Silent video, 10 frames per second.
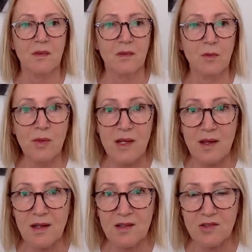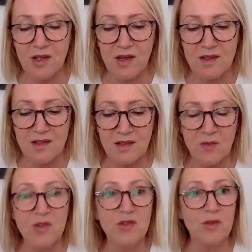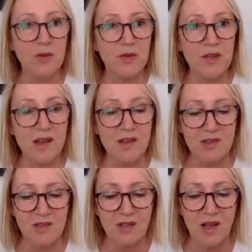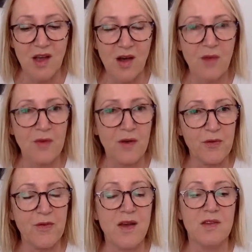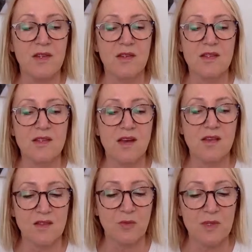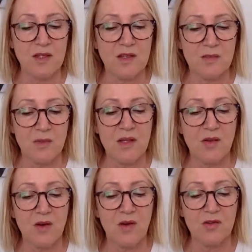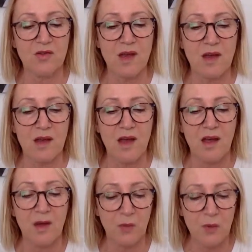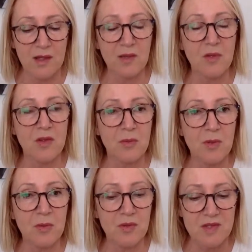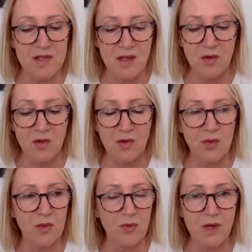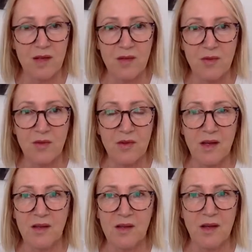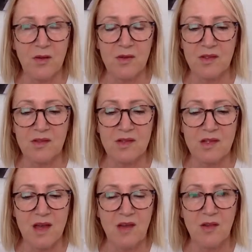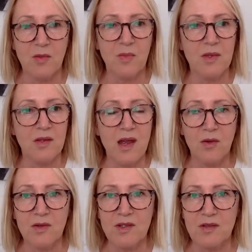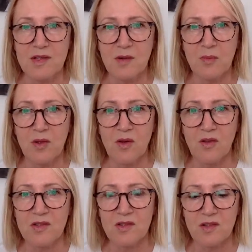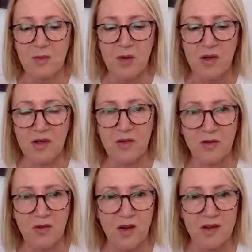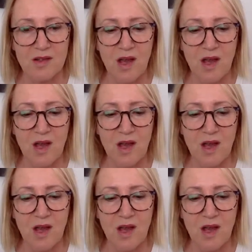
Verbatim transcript: re energizing, rejuvenation of our faith in these days so we can be on track and we can be the people who say, Lord, we're ready for that inheritance, the inheritance that belongs to the body of Christ,